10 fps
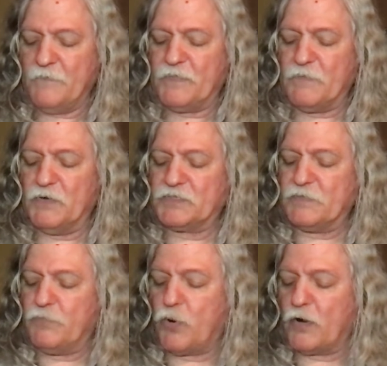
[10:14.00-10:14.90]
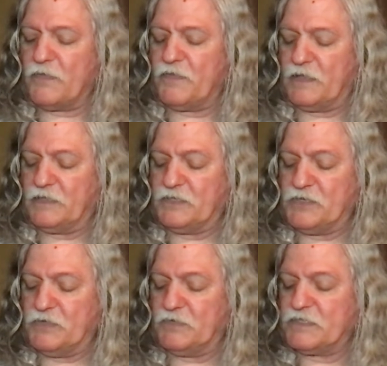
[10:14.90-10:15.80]
The most important thing to
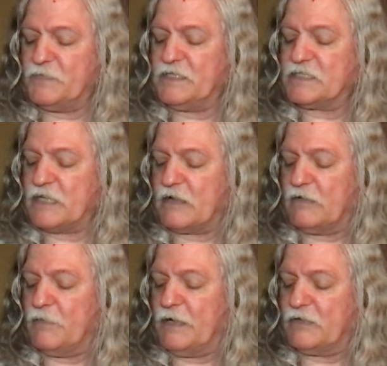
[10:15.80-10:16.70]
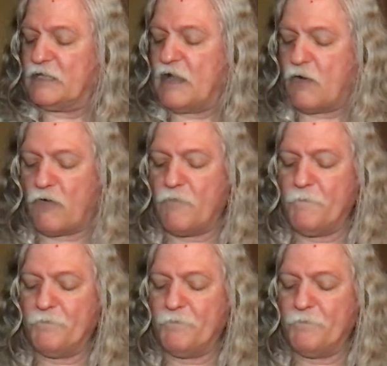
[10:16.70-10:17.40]
do is to be subtle about the hour.